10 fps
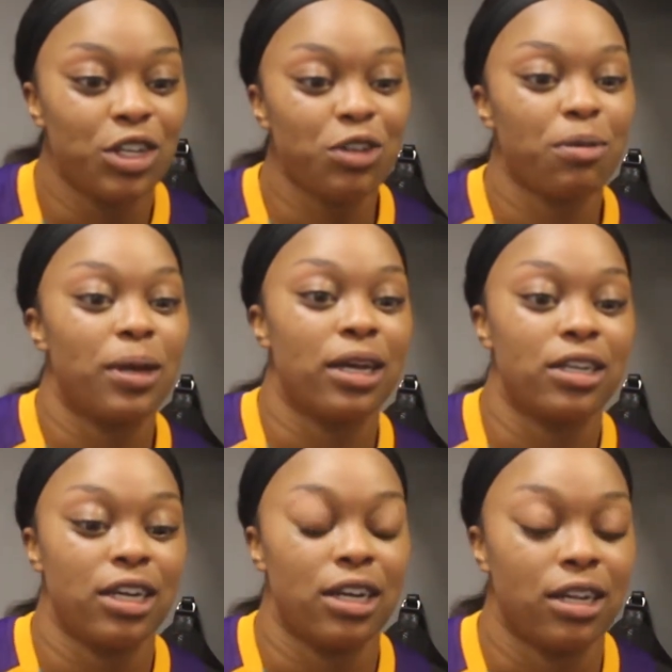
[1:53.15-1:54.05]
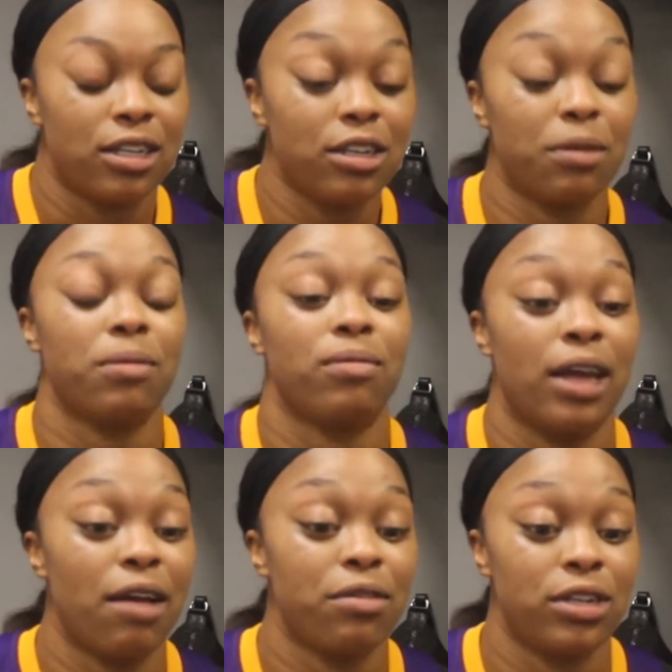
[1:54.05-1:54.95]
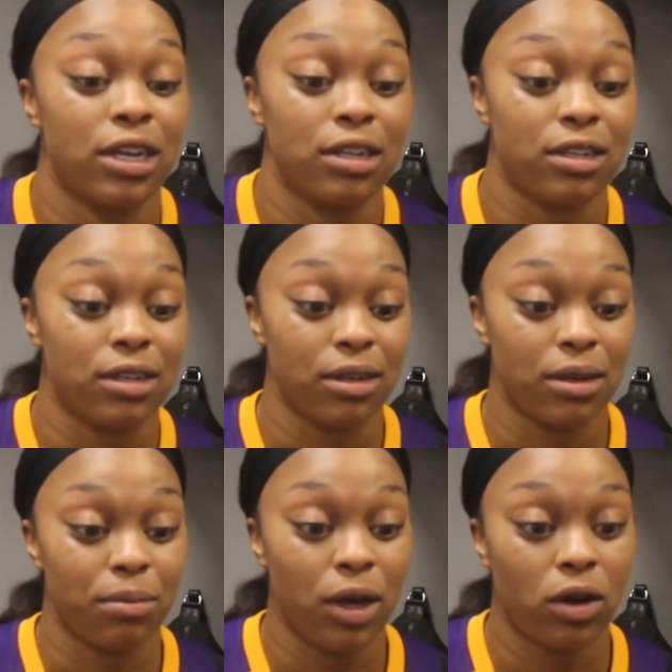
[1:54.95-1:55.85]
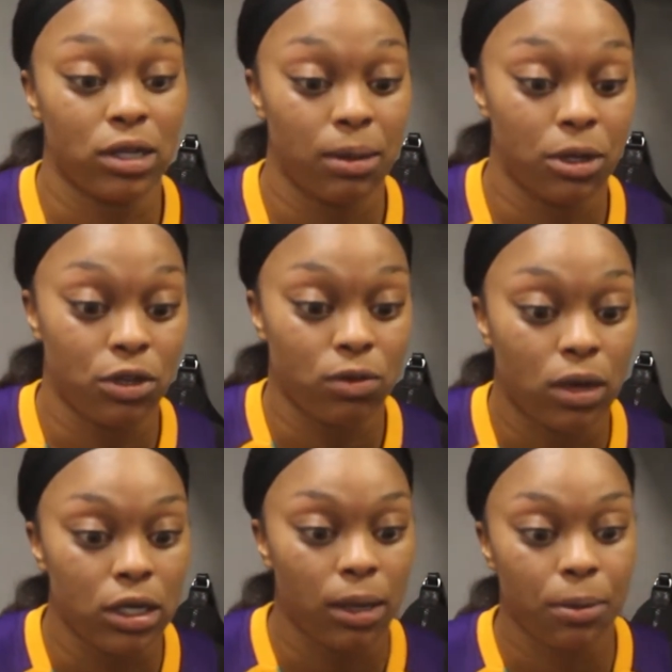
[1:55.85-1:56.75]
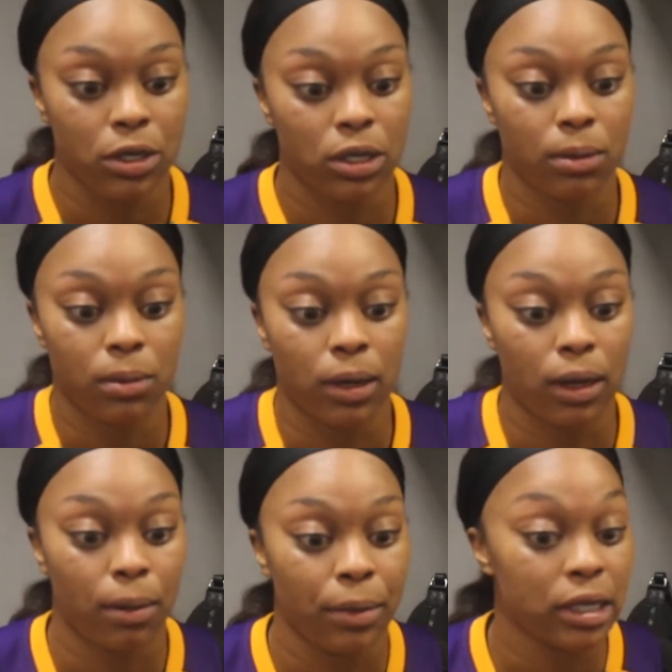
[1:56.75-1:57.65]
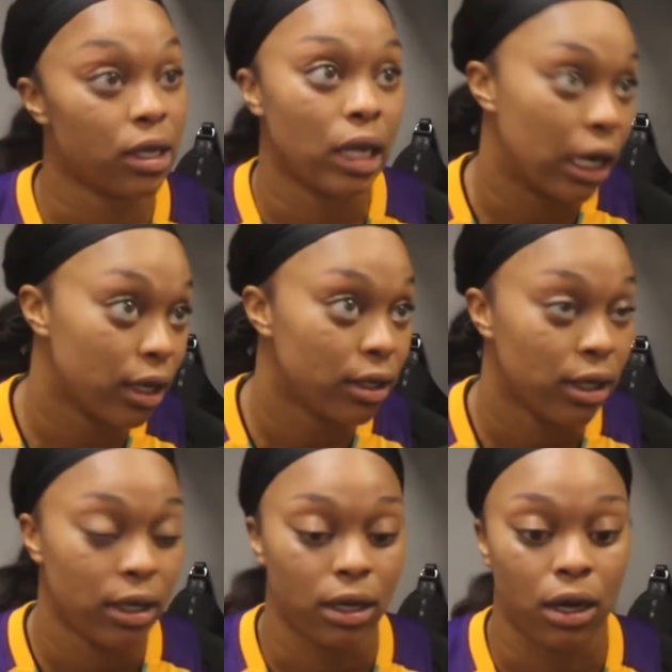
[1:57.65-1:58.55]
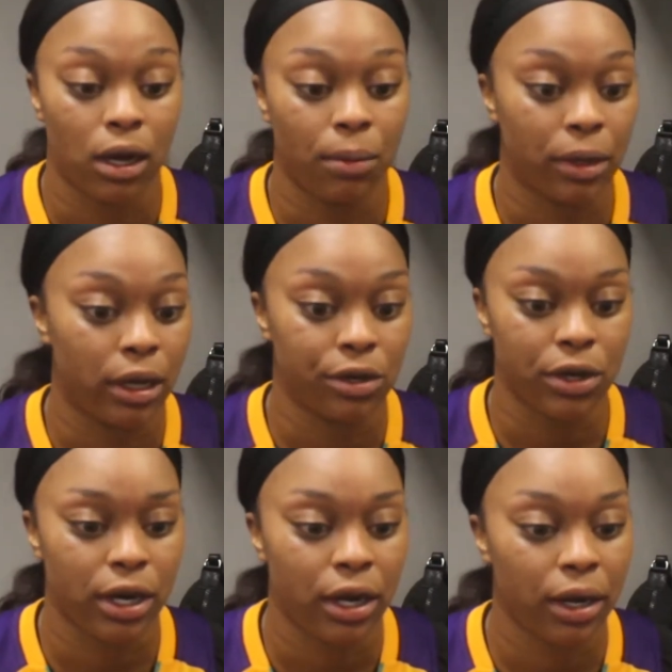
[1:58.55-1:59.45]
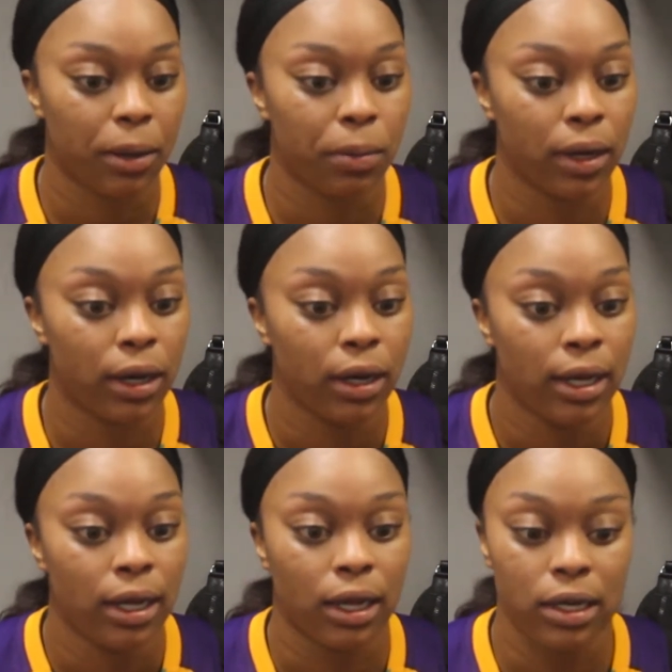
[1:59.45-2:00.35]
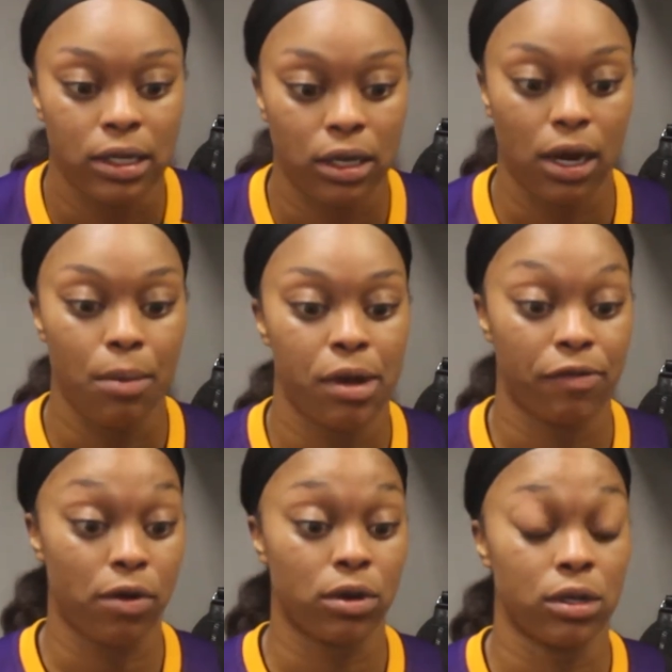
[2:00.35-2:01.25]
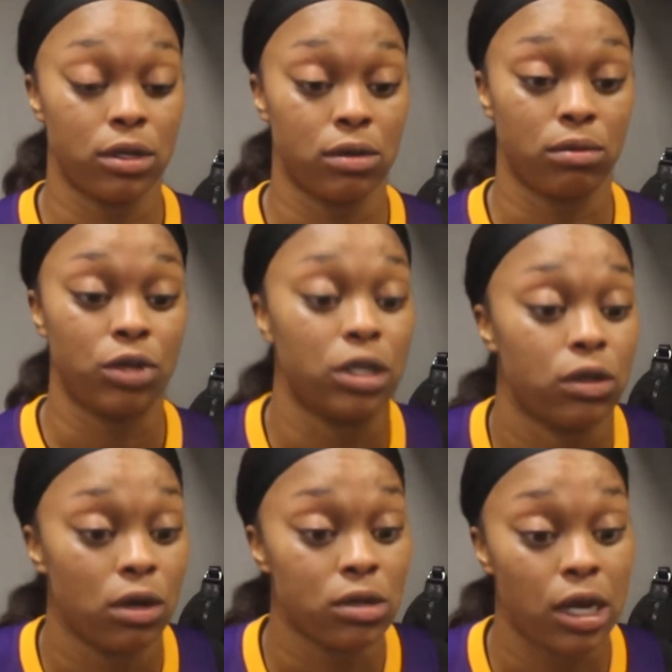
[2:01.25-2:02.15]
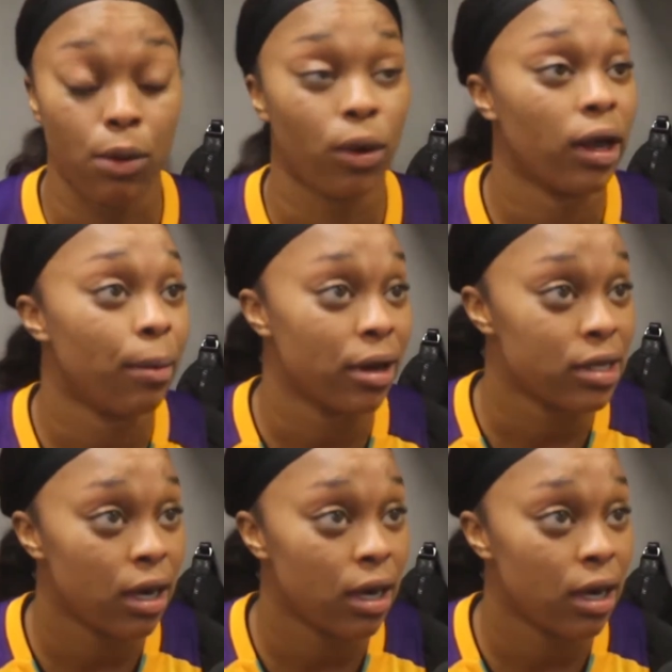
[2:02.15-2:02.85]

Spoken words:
Just to have a chance to be on the team that just won the championship means a lot. I mean, getting traded here, but like I said, our main focus is just going to take it one game at a